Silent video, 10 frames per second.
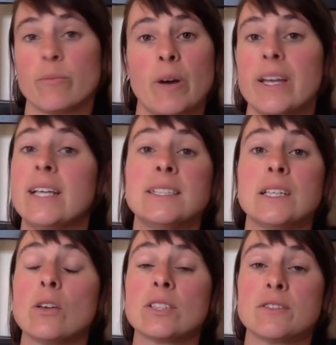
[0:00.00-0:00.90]
by eating
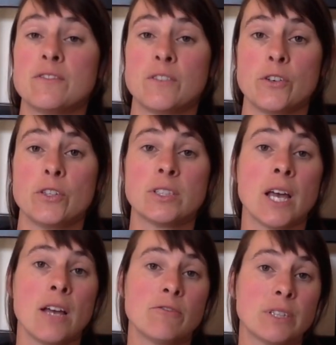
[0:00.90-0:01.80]
lots of foods.
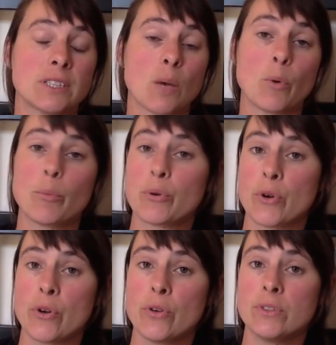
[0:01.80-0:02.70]
For example,
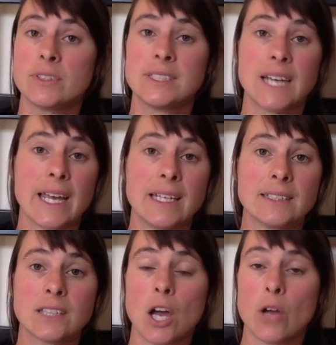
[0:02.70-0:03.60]
prunes,
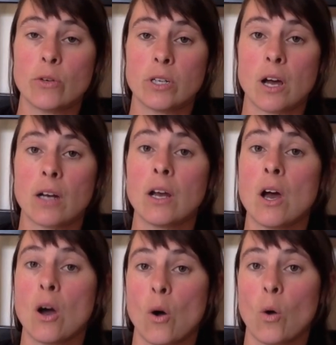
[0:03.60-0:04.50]
dates, coconut
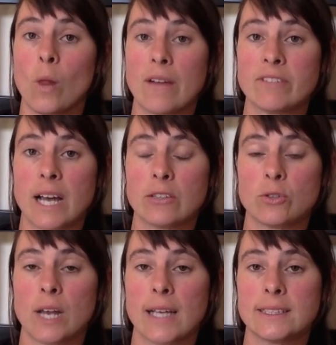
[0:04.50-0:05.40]
all have a
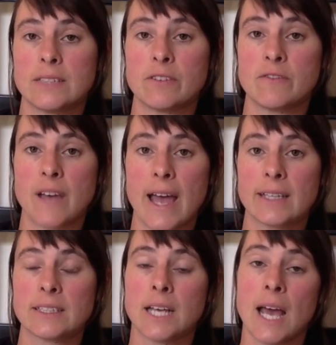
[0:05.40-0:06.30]
natural laxative
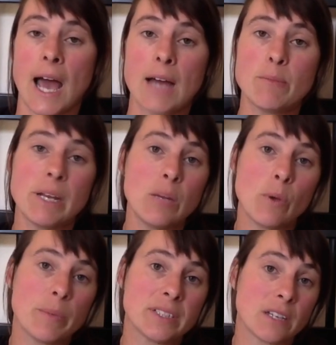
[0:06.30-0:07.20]
effect. And many
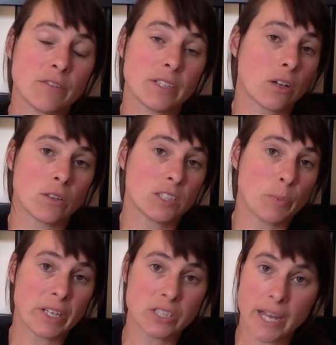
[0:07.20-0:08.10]
women suffer
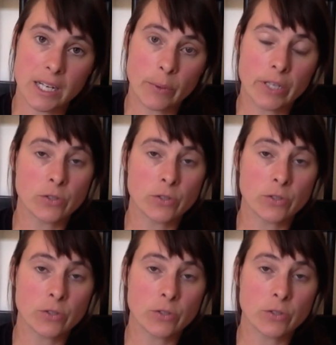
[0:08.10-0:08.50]
constipation anyway